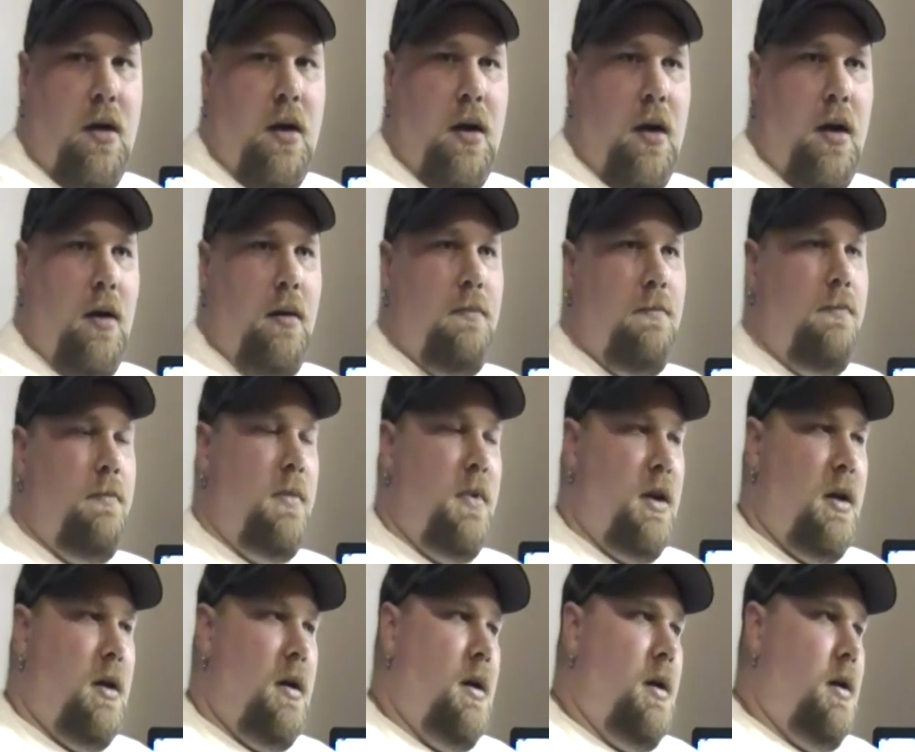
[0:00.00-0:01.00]
Um,
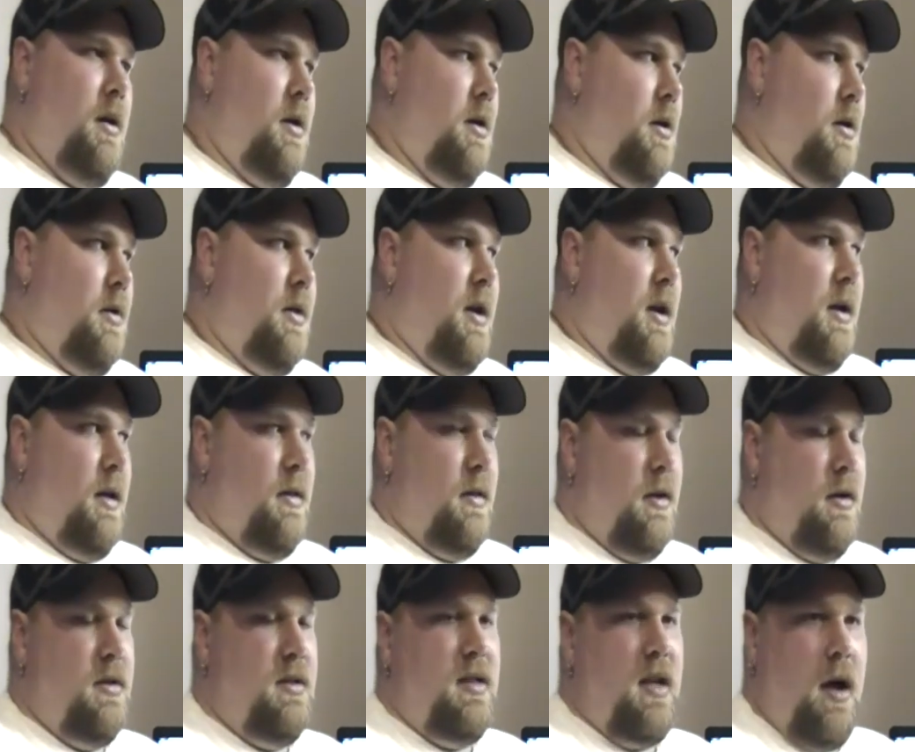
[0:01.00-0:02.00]
you know, they,
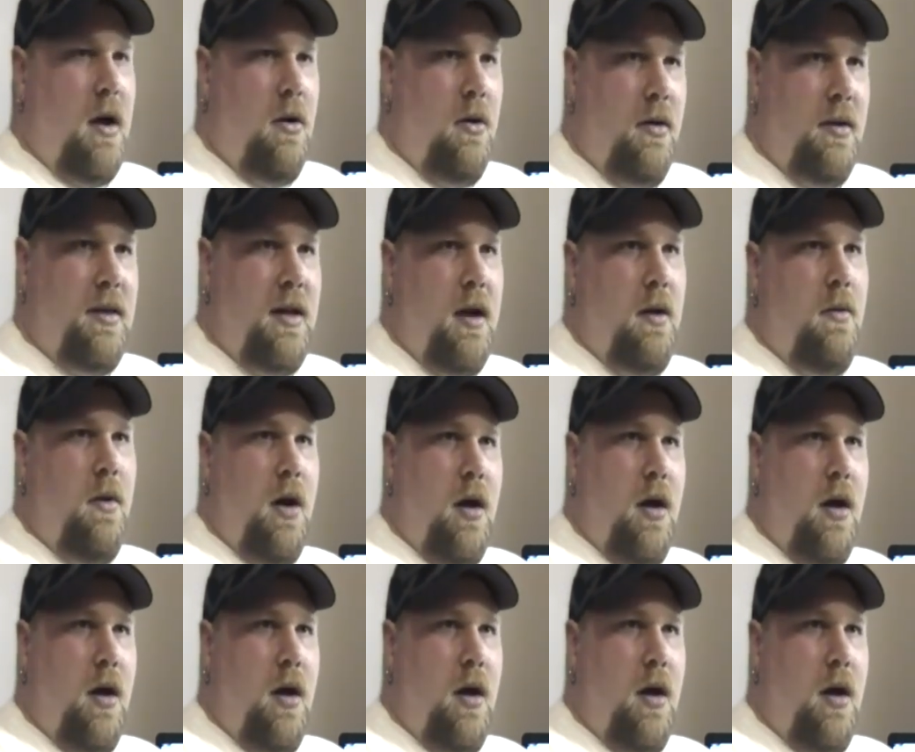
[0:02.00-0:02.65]
there's that whole thing.